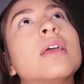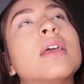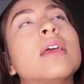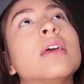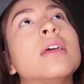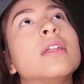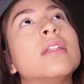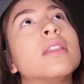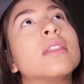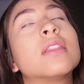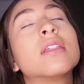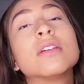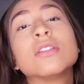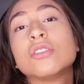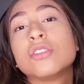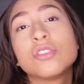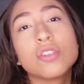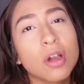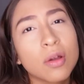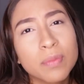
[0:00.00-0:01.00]
and the
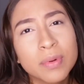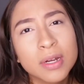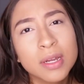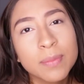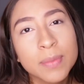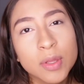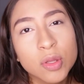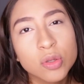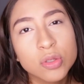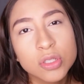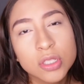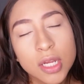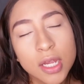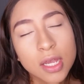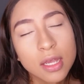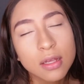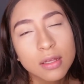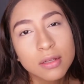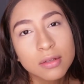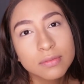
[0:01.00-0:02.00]
strawberry
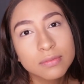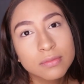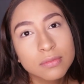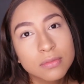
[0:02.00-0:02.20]
milkshake.